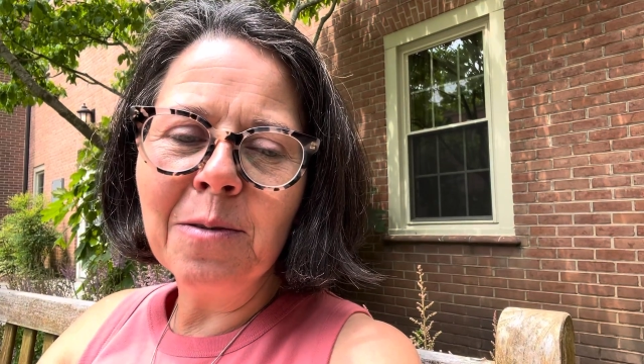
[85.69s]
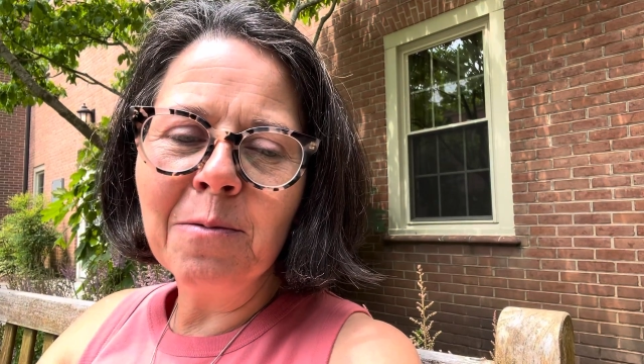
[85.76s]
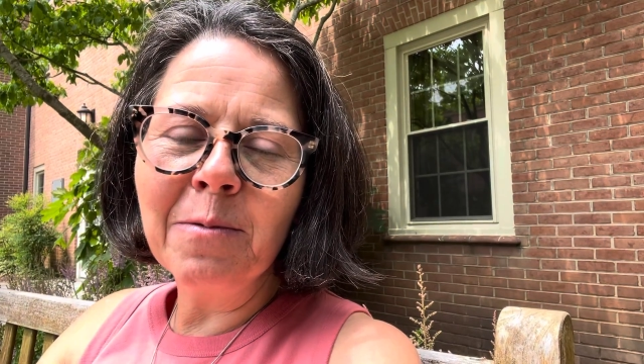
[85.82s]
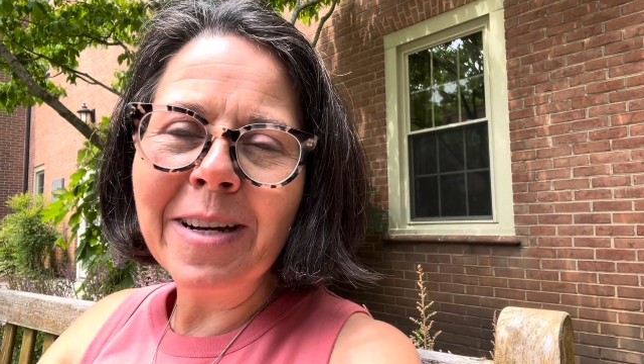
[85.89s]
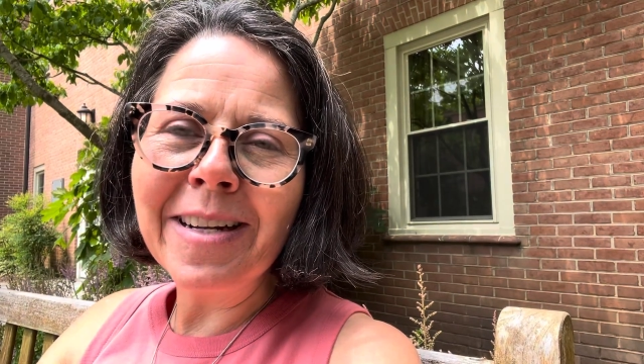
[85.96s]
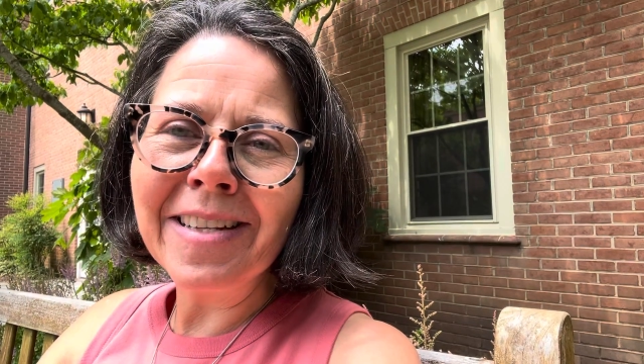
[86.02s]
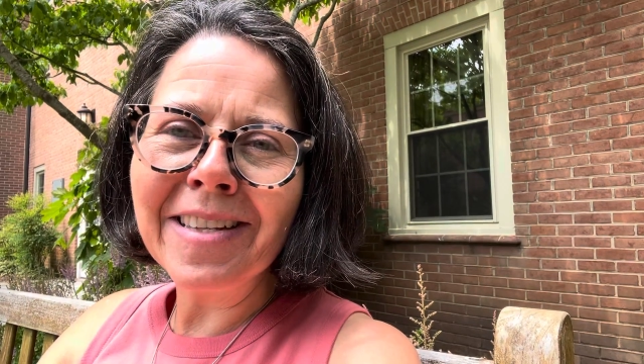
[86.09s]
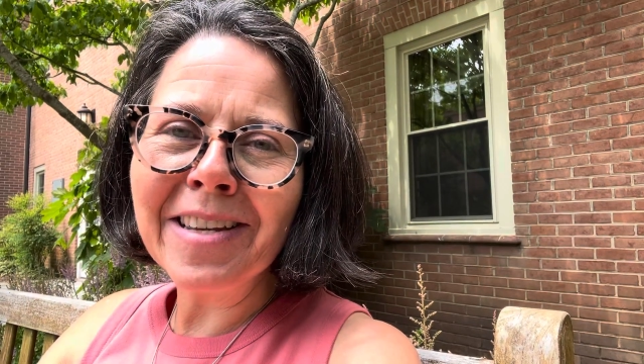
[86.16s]

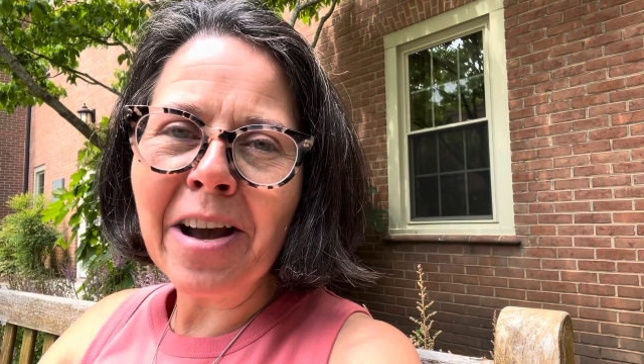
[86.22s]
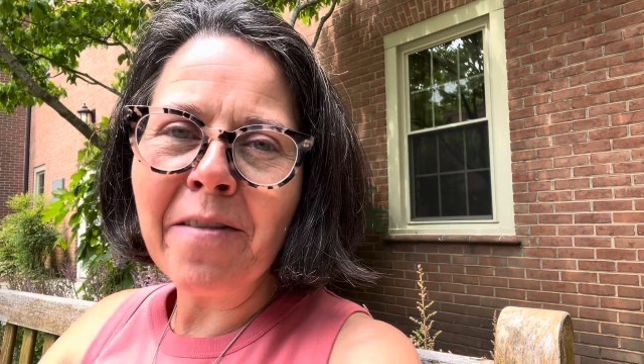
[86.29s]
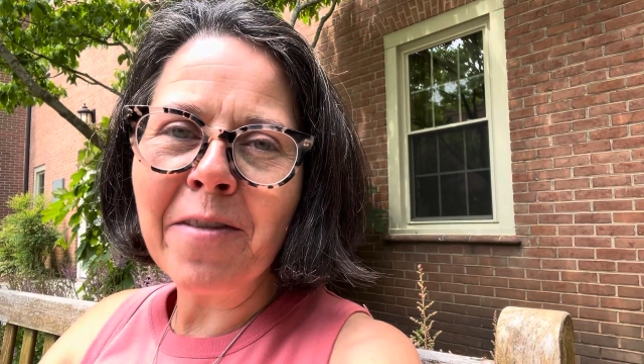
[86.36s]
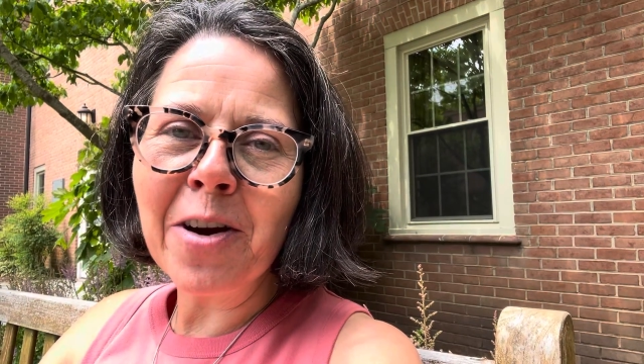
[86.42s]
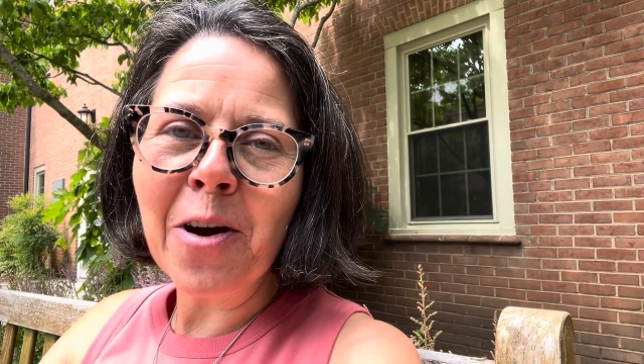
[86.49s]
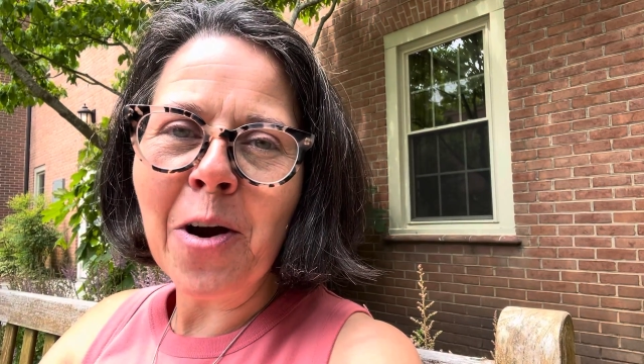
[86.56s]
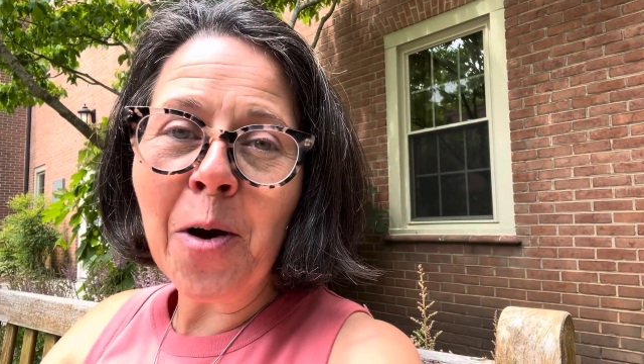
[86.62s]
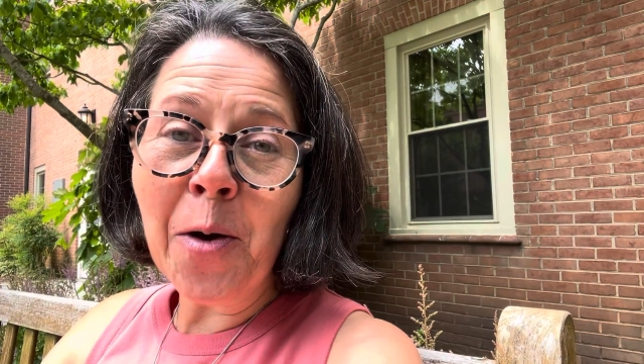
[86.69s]

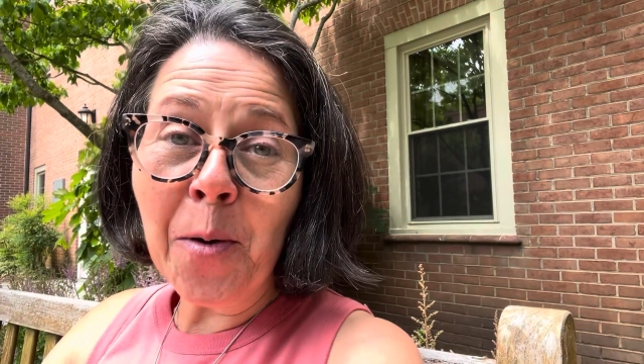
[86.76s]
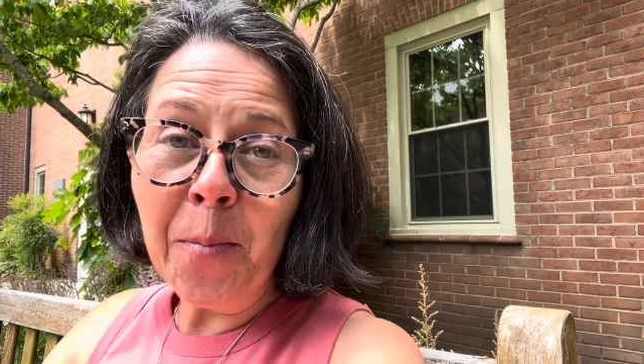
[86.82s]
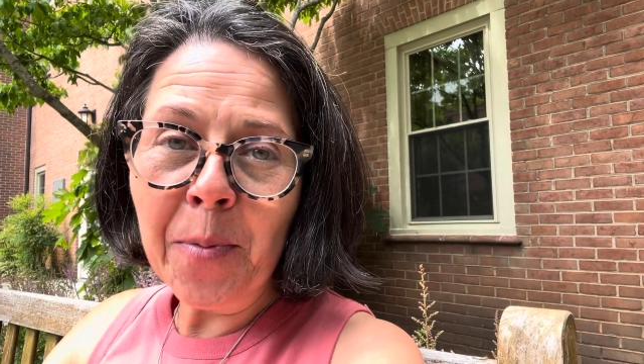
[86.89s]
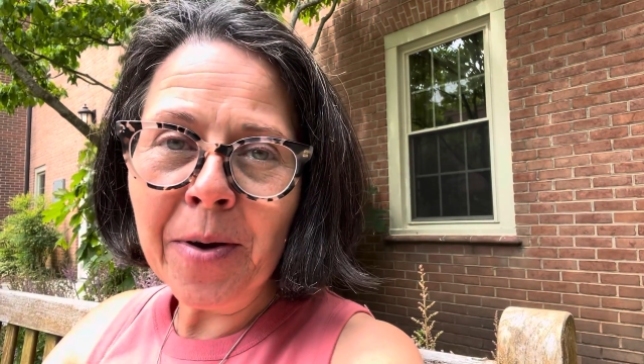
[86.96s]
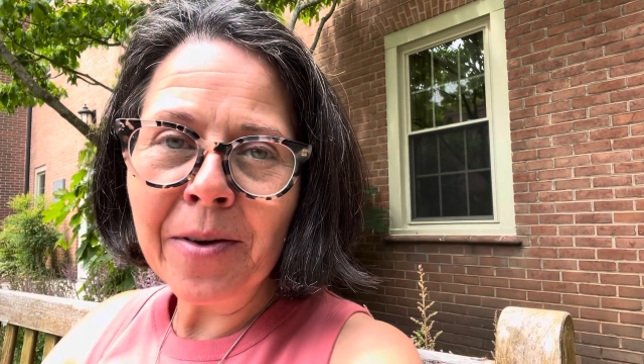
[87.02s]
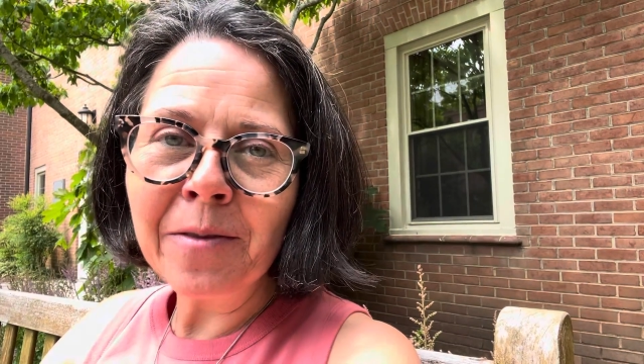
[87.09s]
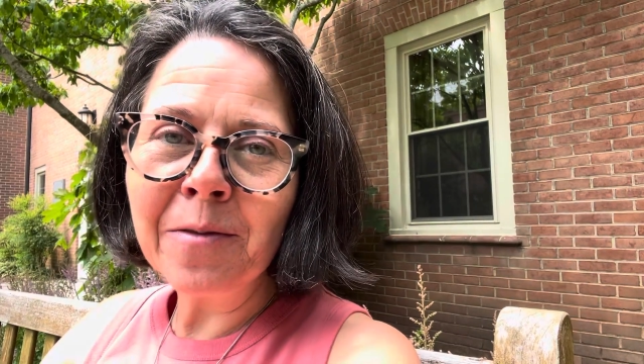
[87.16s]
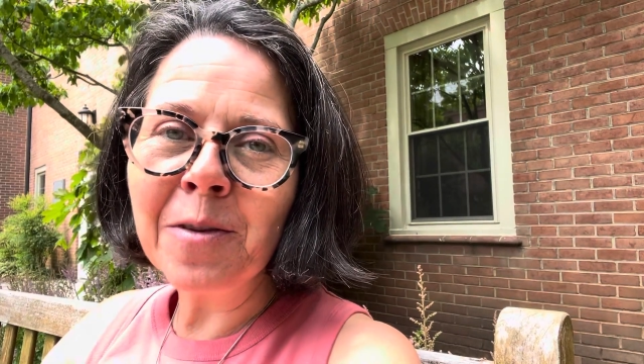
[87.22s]
rediscover hope
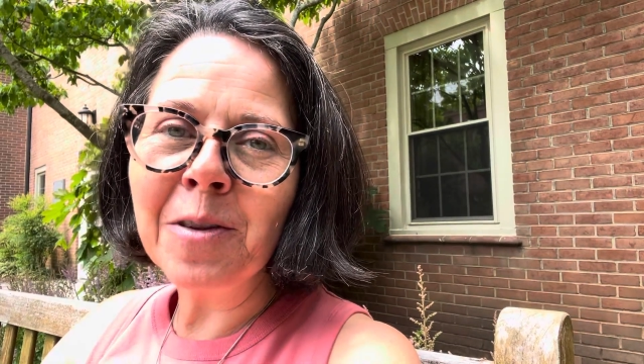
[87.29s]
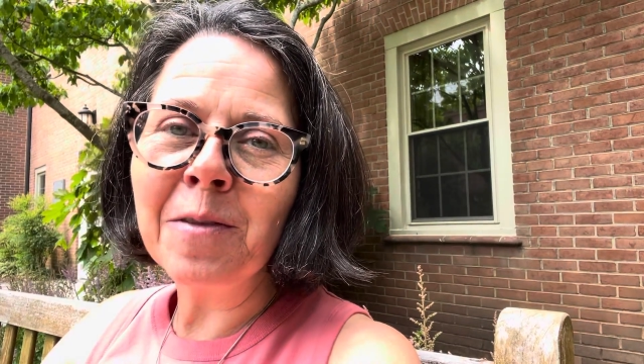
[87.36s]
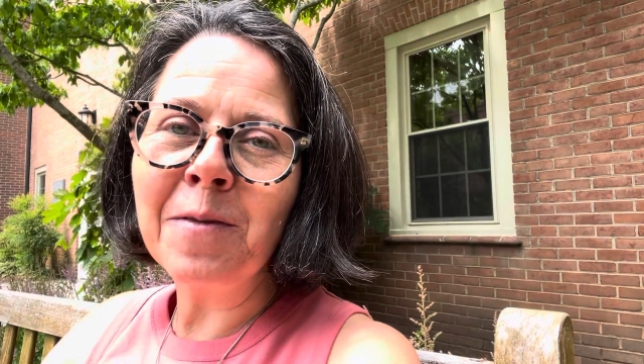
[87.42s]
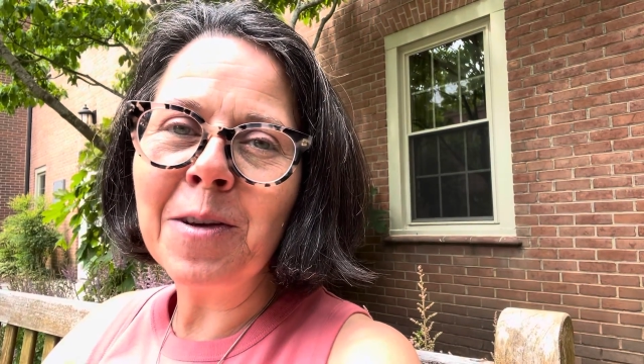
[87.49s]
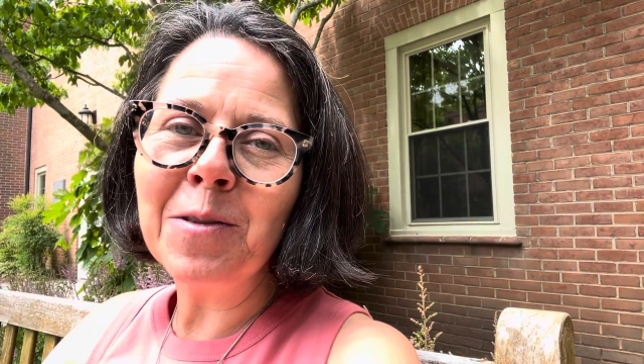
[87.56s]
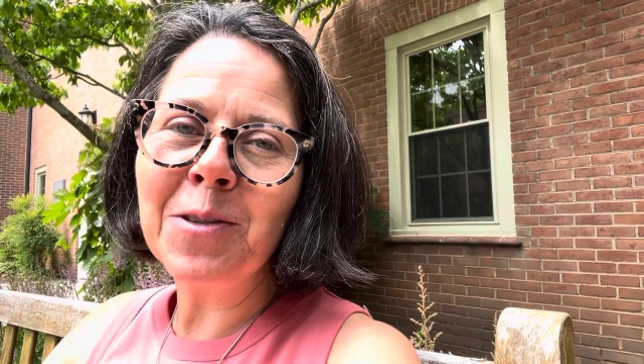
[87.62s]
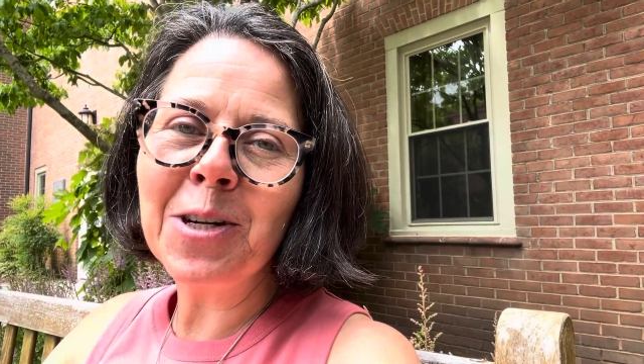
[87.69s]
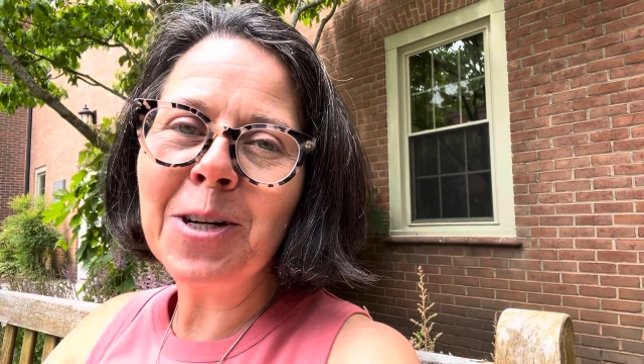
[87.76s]
for the
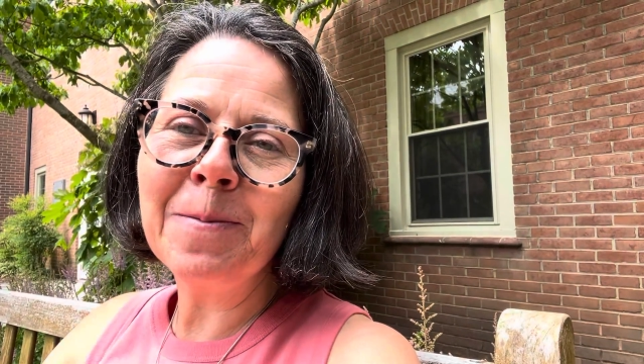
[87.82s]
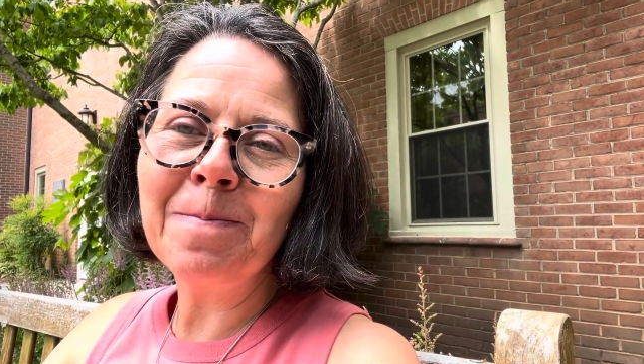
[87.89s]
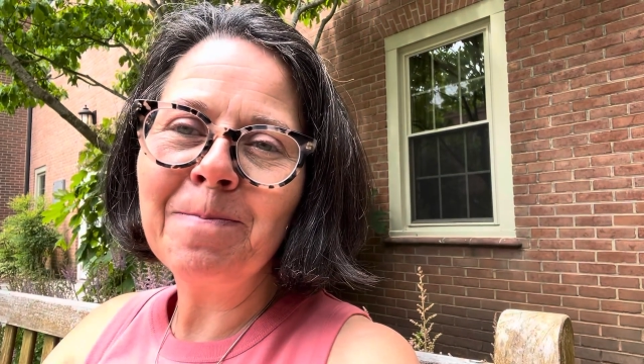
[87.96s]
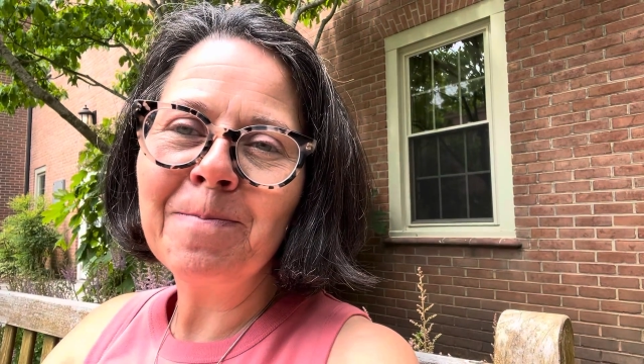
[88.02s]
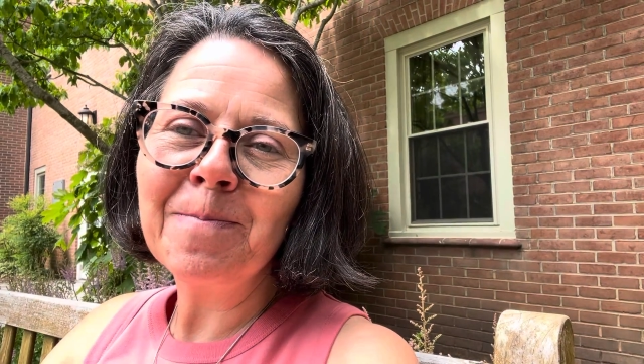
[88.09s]
future.